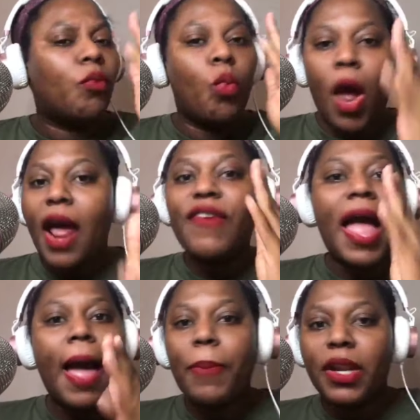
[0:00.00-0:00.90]
Whatever
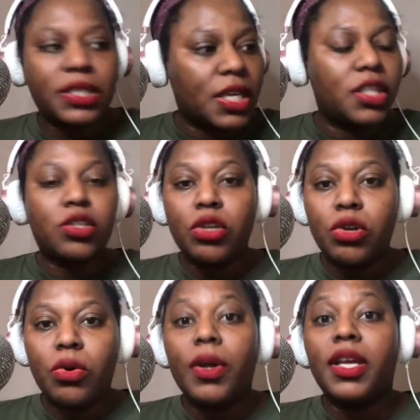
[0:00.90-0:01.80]
happiness is to
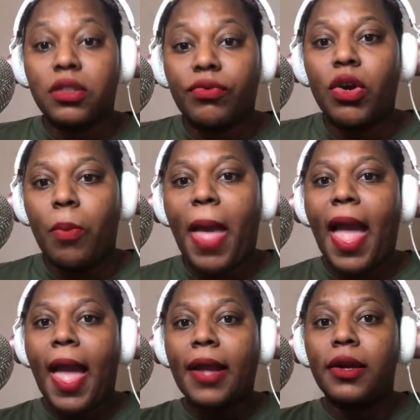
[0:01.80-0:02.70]
you is the real
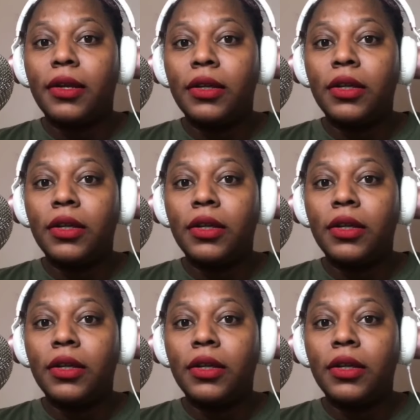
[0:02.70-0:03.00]
bag.